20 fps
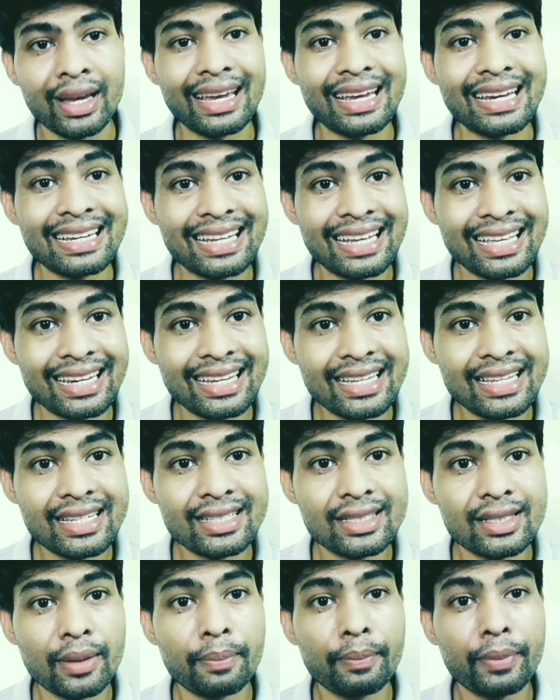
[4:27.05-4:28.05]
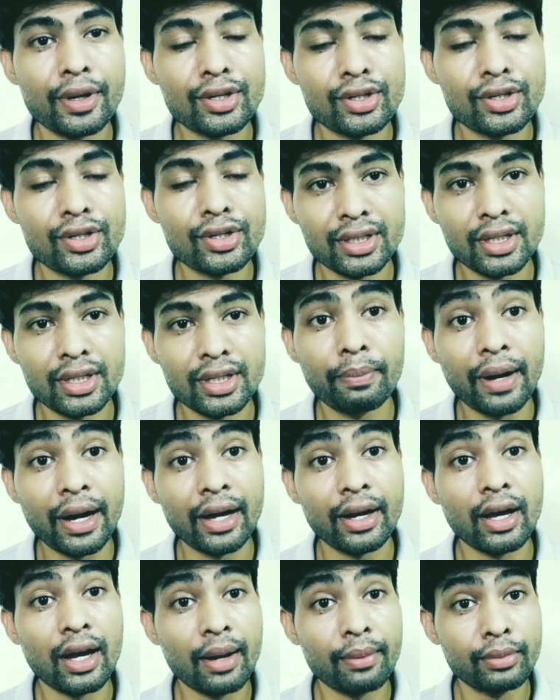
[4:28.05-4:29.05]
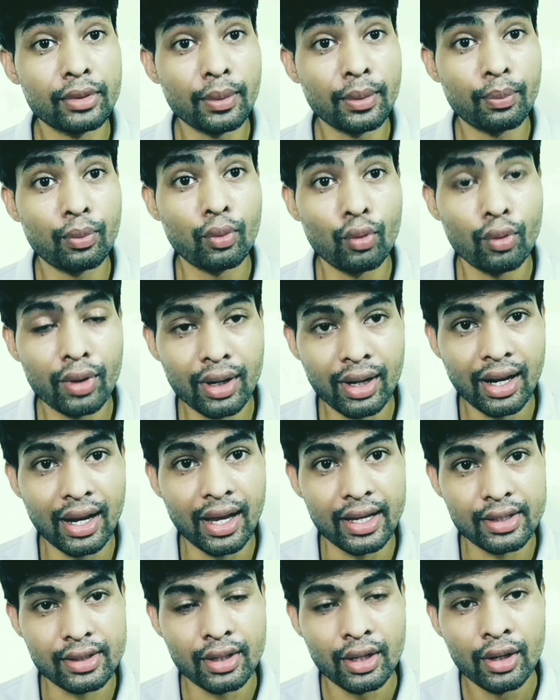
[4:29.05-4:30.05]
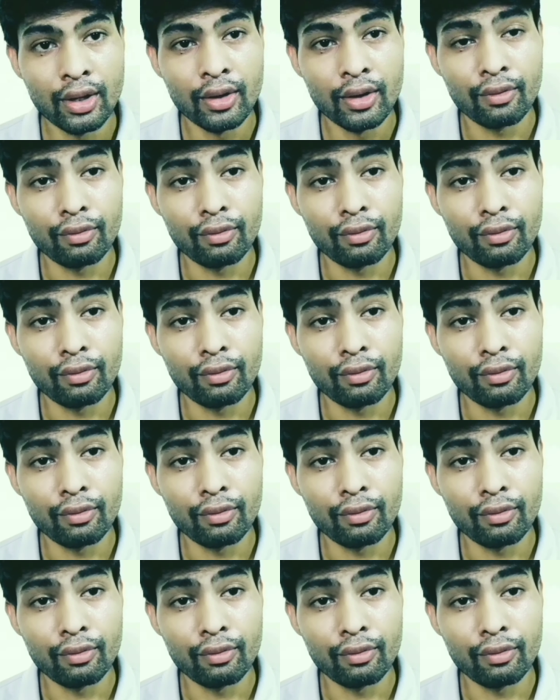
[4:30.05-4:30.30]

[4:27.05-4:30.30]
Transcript: increase the purchasing power of the poor class.